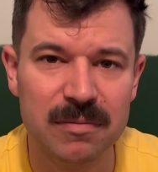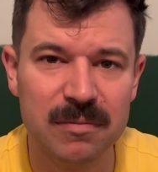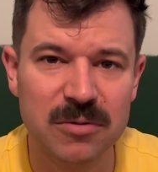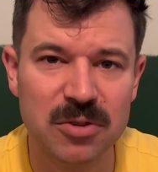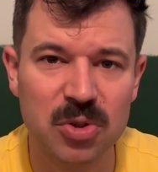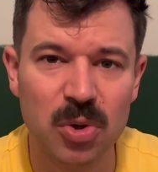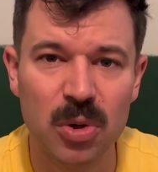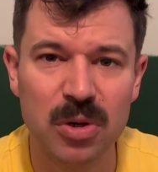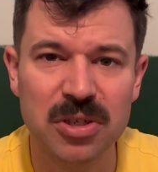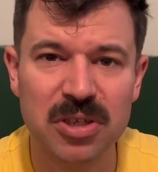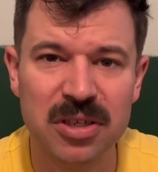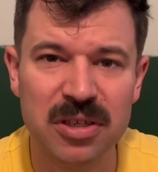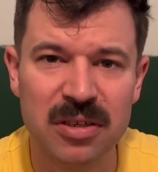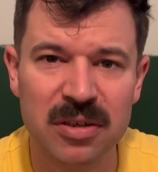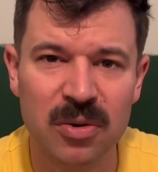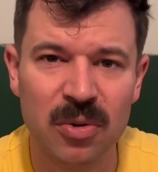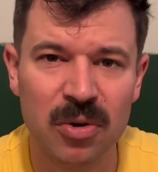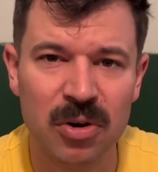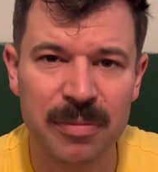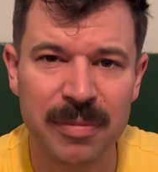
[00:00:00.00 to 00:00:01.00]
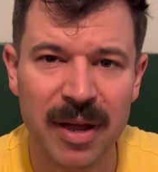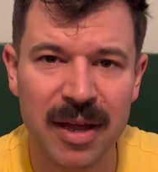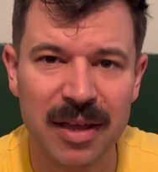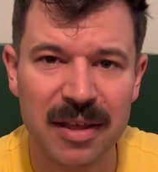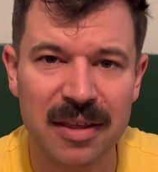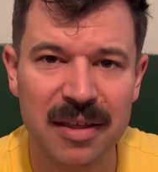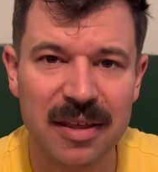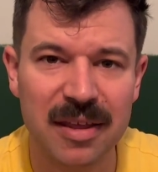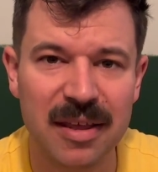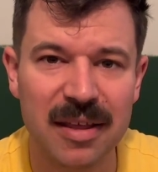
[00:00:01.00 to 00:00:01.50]
Georgia cornerback
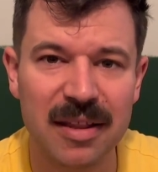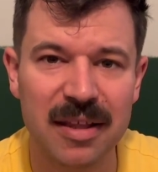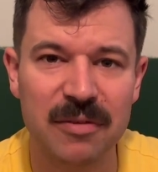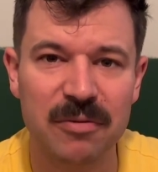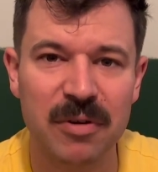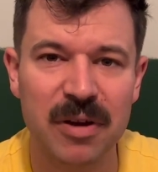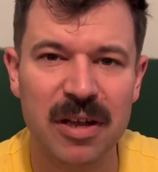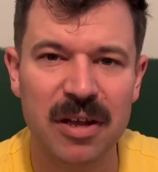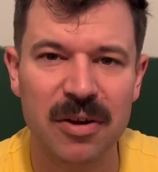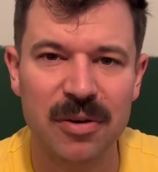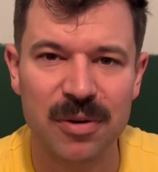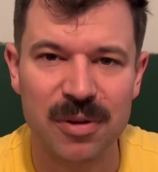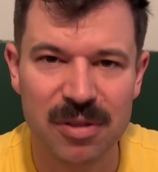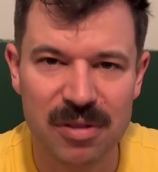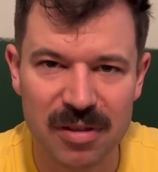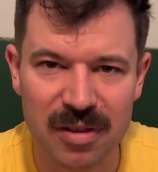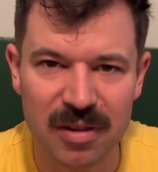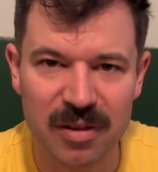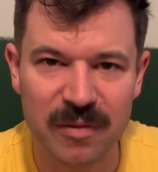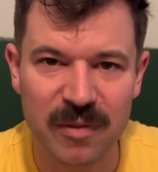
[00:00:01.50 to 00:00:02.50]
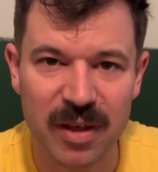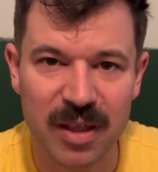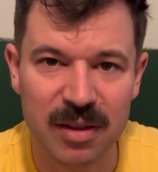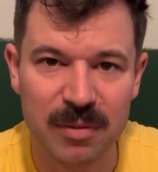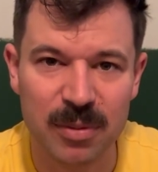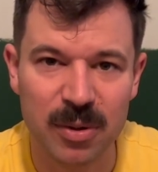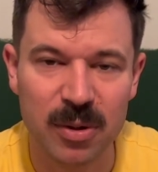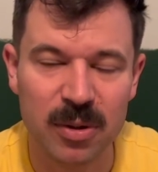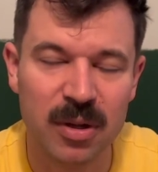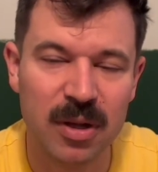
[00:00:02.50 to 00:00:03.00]
Keely Ringo is still
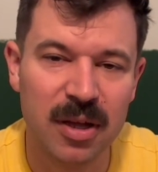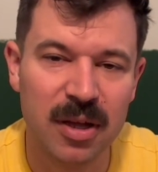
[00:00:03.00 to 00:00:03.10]
available.